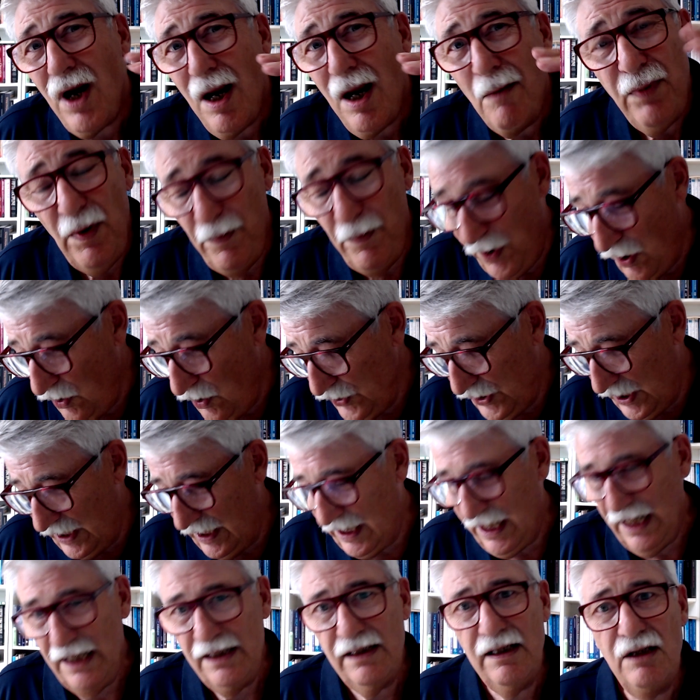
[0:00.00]
proposing
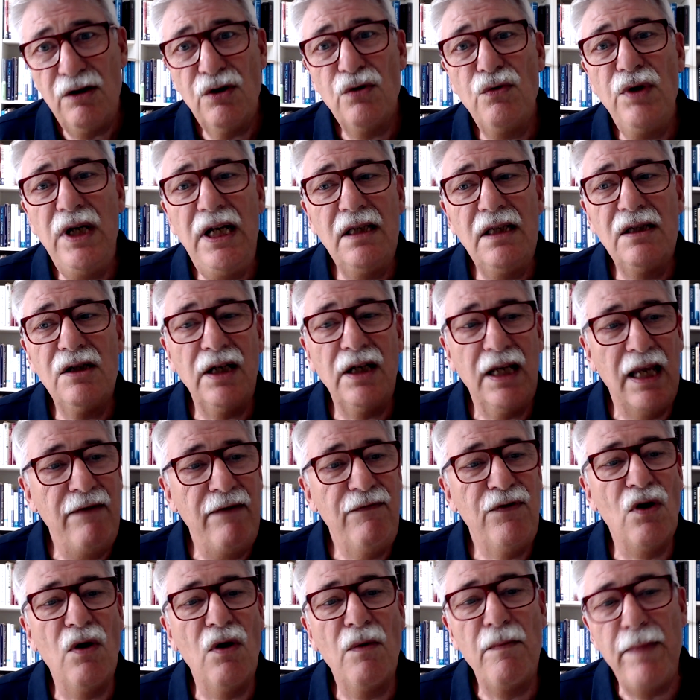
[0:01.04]
is that you need to give
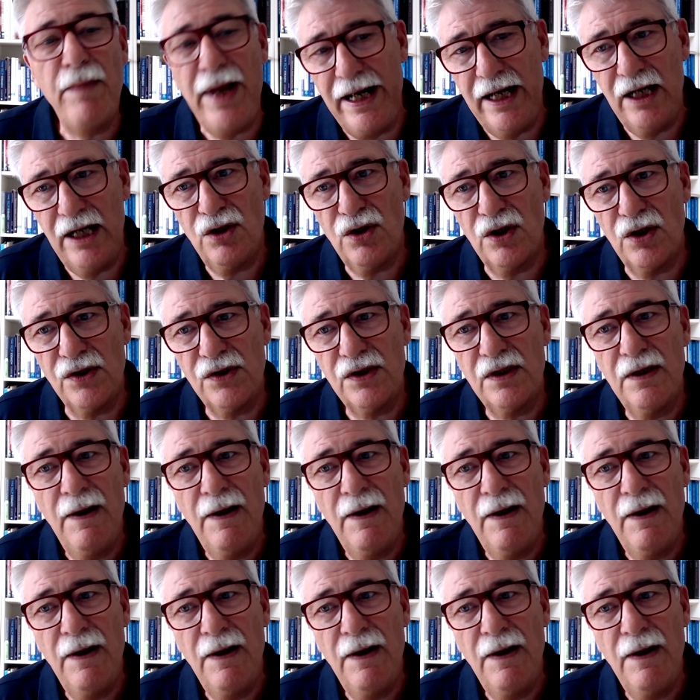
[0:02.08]
your managers